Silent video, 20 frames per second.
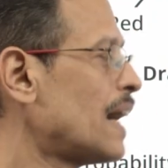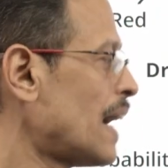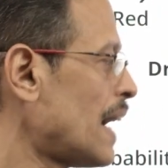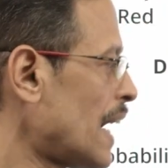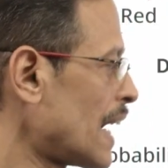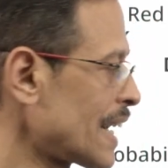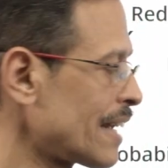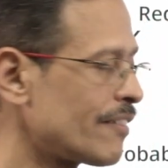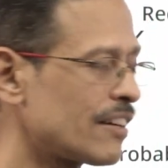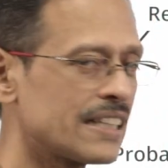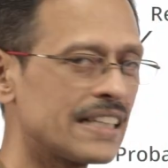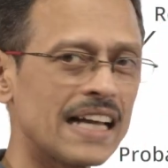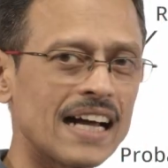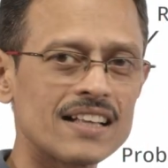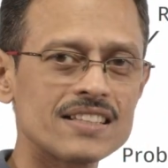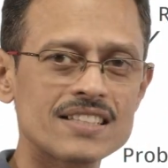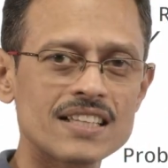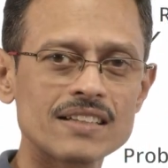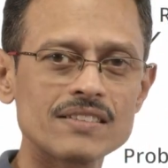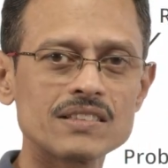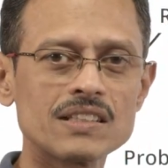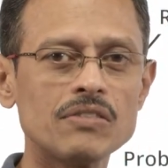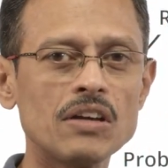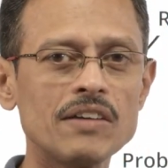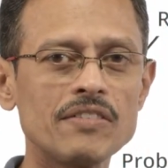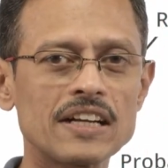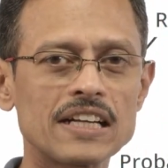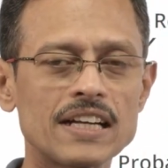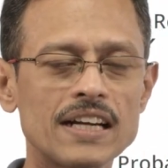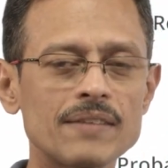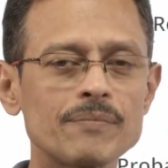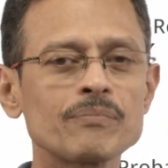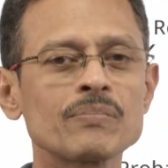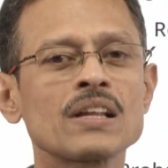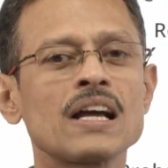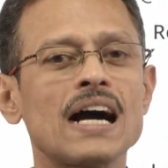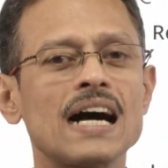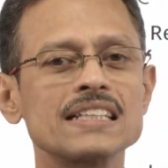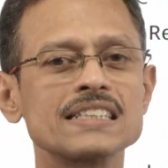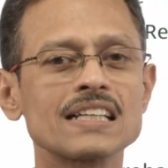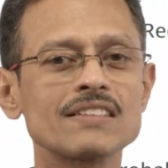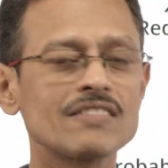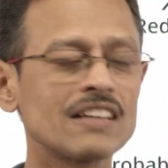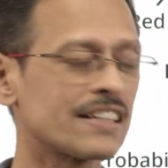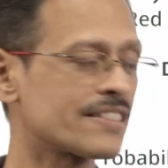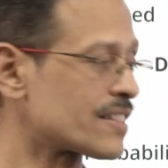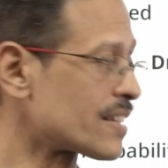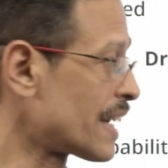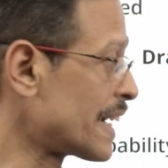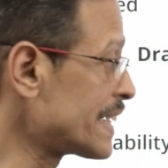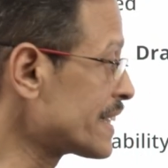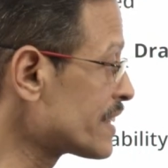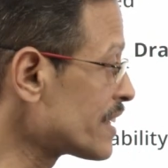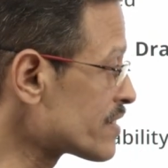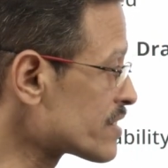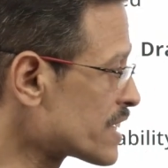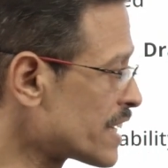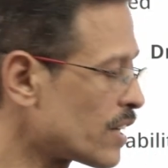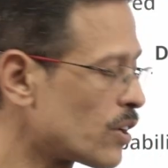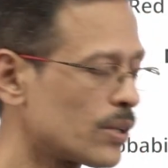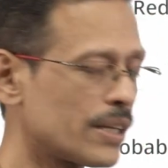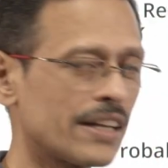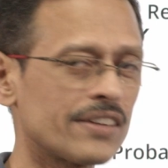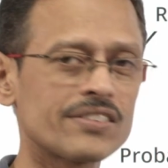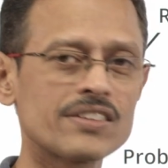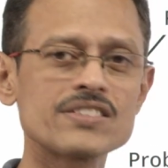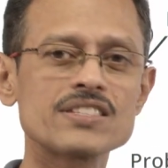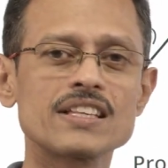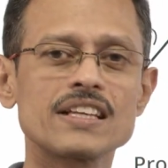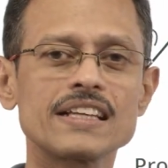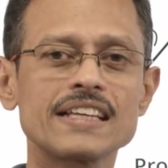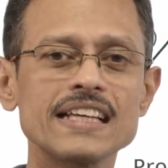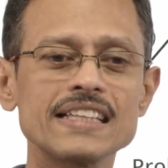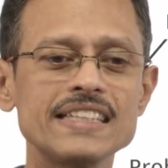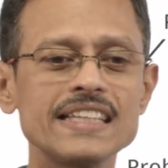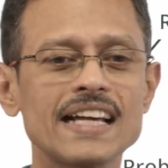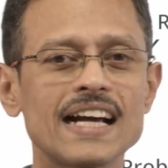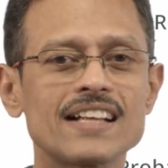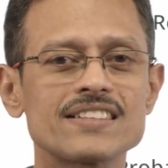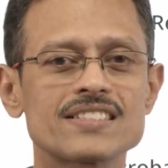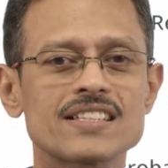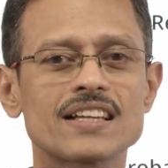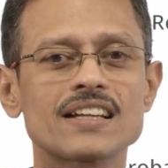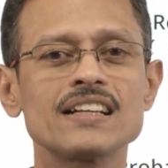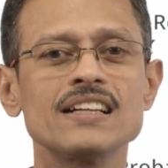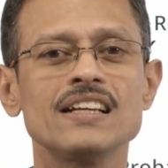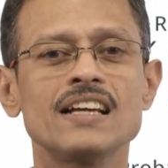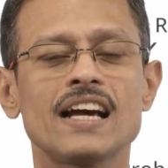Arrive at the answer the way we did, and then let's write these denotations, get the answer,